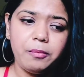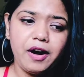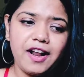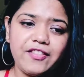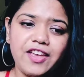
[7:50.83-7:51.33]

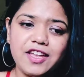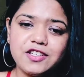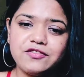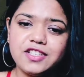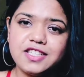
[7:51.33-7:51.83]
but at the
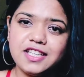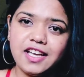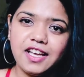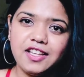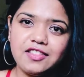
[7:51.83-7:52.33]
end of the
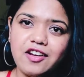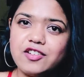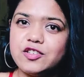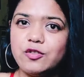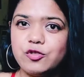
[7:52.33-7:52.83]
day, there
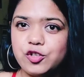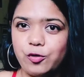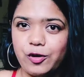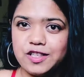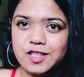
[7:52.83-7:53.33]
is no
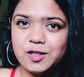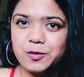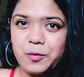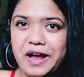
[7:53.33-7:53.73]
choice